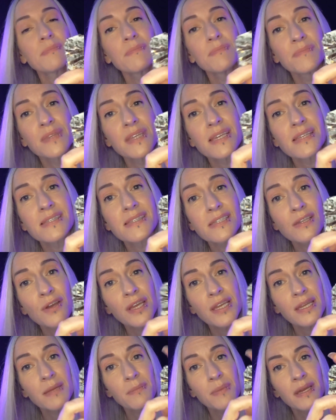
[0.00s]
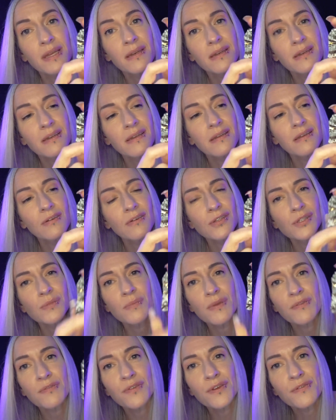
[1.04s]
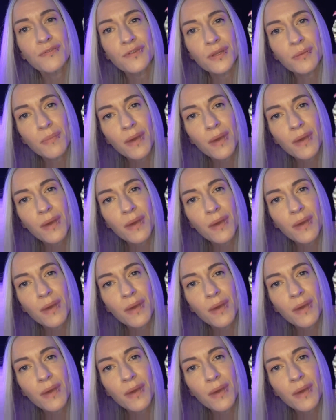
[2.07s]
This tiny bit cost me £50.